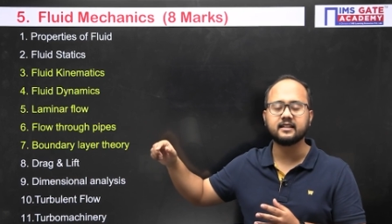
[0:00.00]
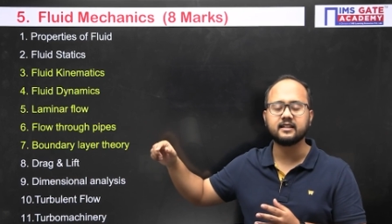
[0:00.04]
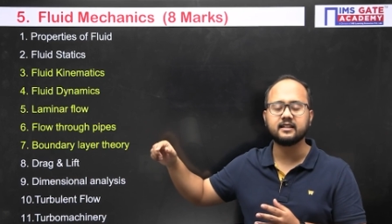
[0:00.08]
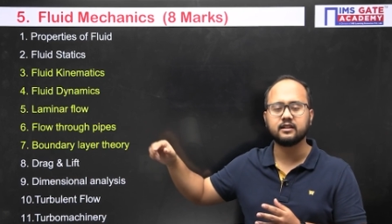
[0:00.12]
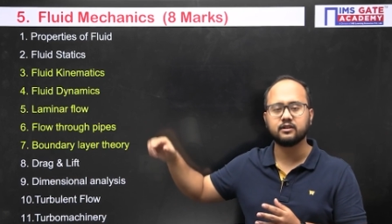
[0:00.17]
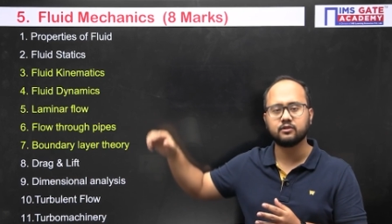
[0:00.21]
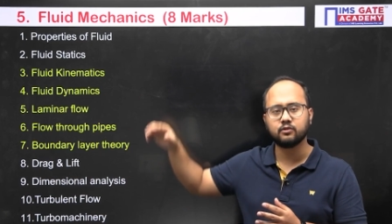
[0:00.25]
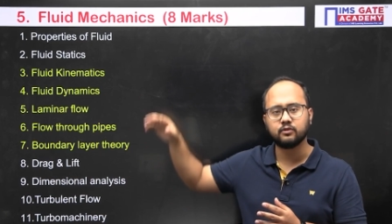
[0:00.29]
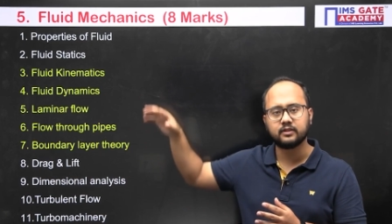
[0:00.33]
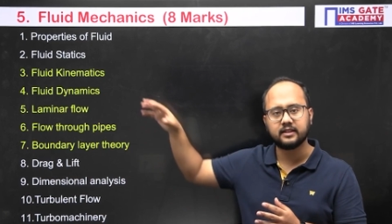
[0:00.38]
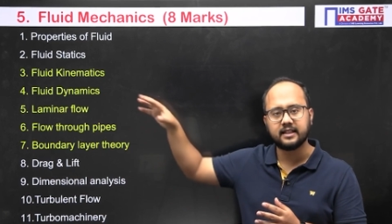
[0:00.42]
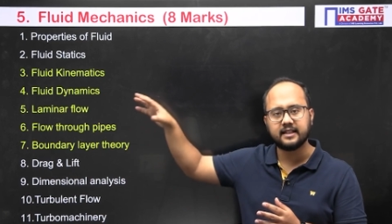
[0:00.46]
So
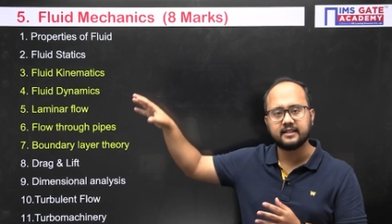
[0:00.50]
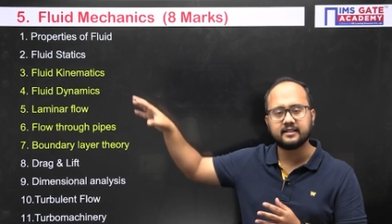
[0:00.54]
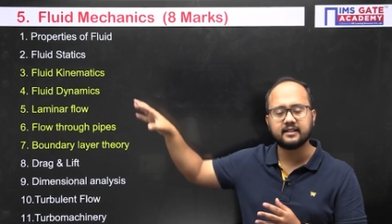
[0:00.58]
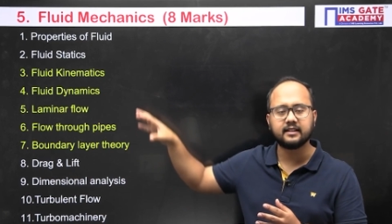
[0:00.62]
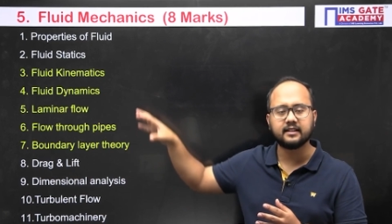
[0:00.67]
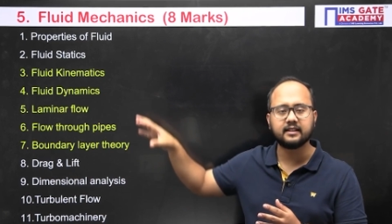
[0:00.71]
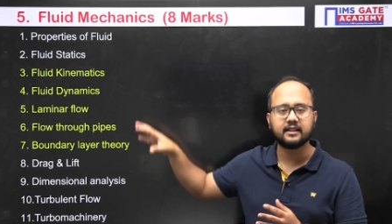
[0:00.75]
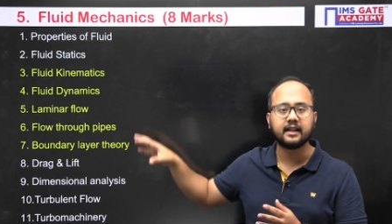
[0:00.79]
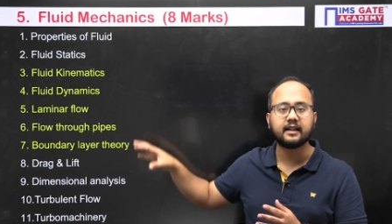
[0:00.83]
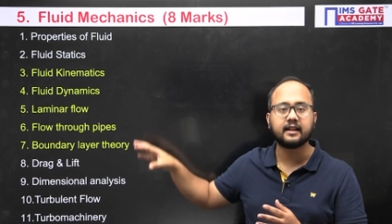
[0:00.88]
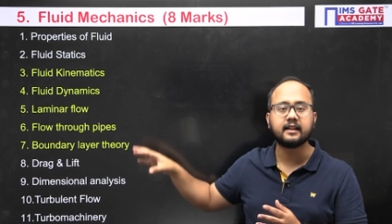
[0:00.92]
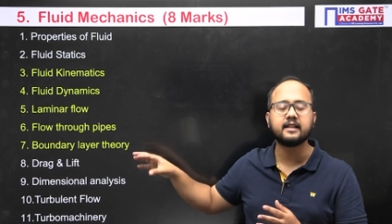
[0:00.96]
these
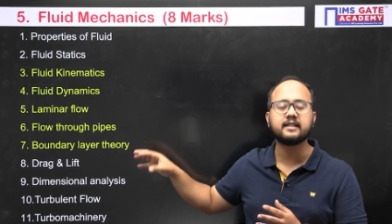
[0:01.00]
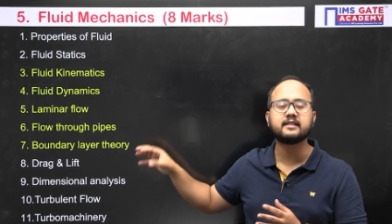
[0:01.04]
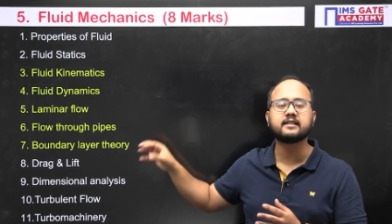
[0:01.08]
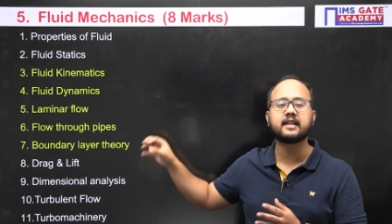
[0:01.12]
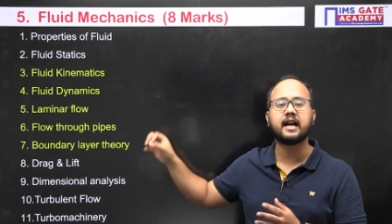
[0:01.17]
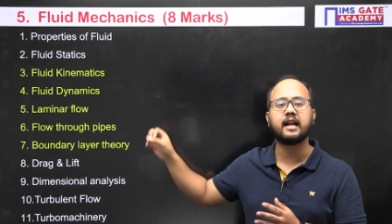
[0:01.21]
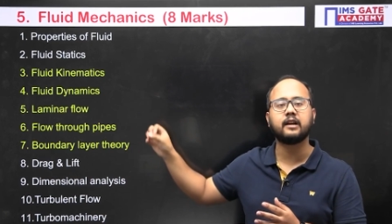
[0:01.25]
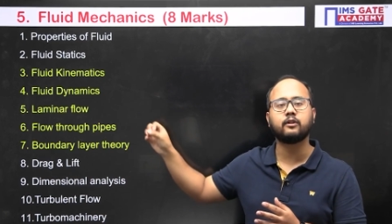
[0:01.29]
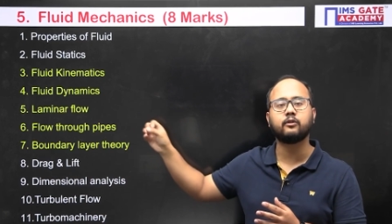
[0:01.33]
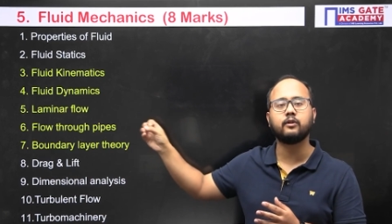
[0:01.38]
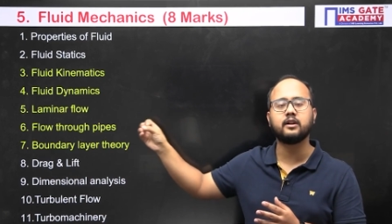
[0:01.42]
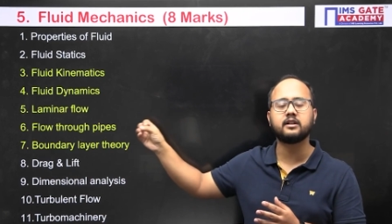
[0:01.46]
thickness
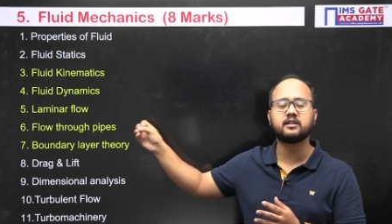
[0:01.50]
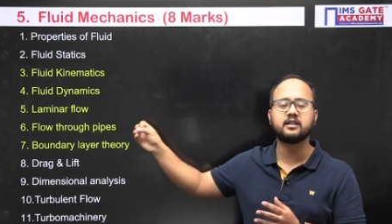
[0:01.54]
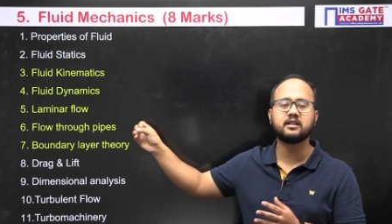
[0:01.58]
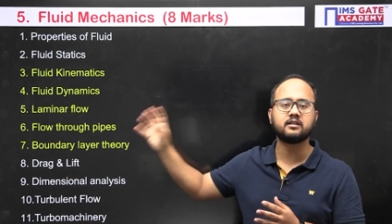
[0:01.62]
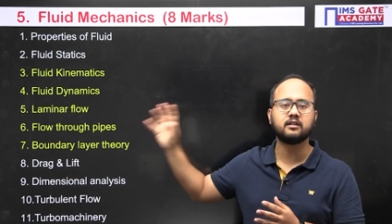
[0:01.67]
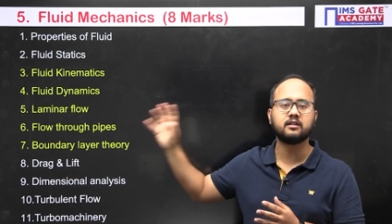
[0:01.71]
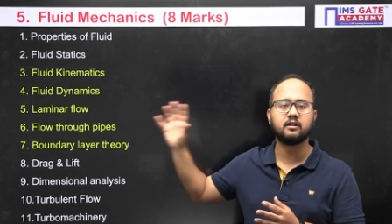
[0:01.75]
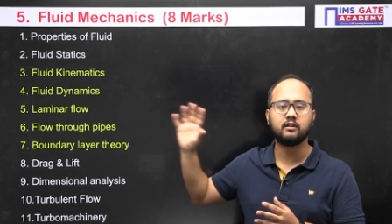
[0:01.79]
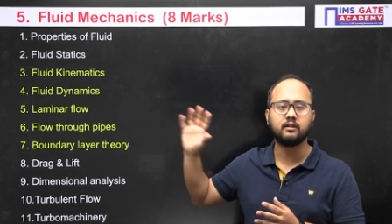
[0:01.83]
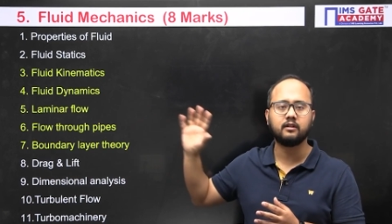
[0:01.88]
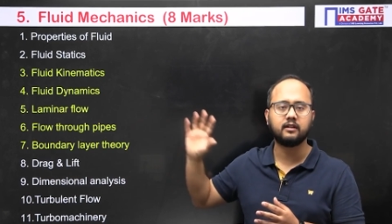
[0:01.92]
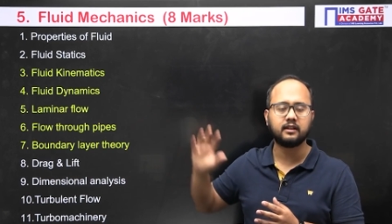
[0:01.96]
calculations
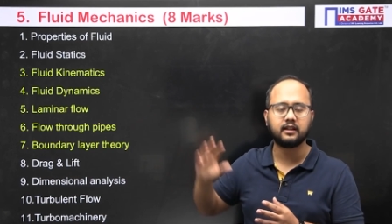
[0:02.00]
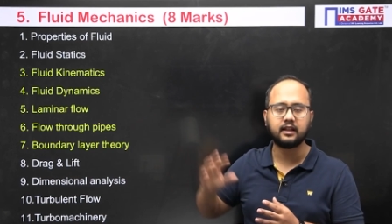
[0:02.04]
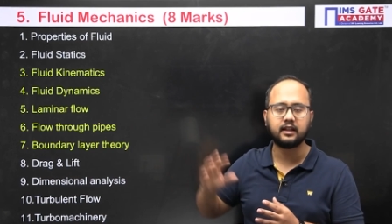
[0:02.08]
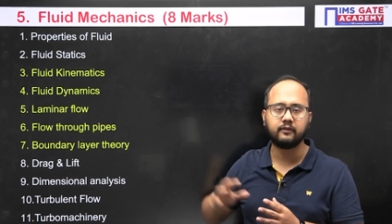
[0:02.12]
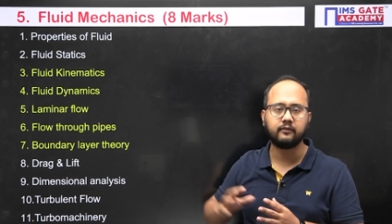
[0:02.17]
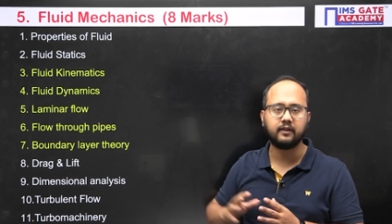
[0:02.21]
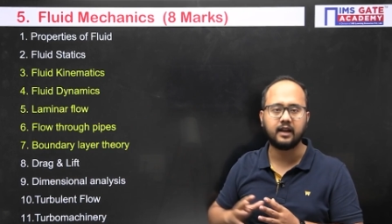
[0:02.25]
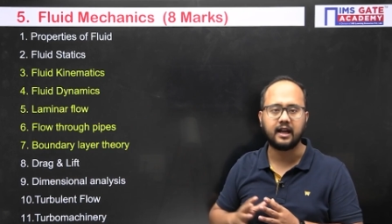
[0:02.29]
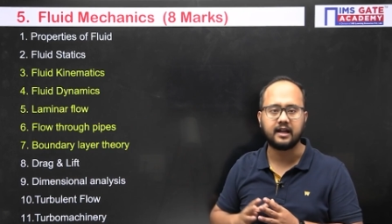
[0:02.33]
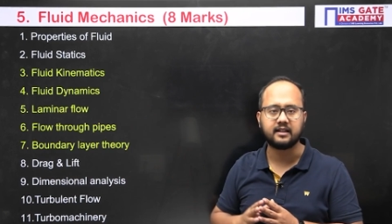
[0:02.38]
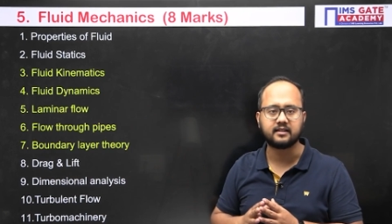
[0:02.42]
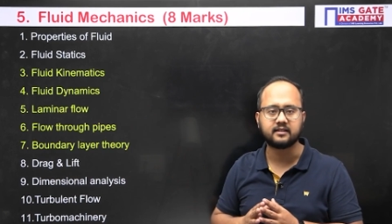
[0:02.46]
they will
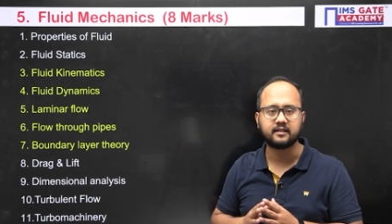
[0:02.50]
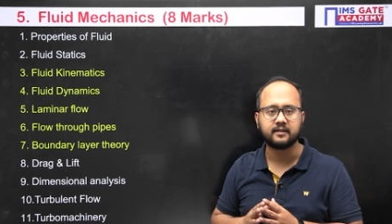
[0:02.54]
ask.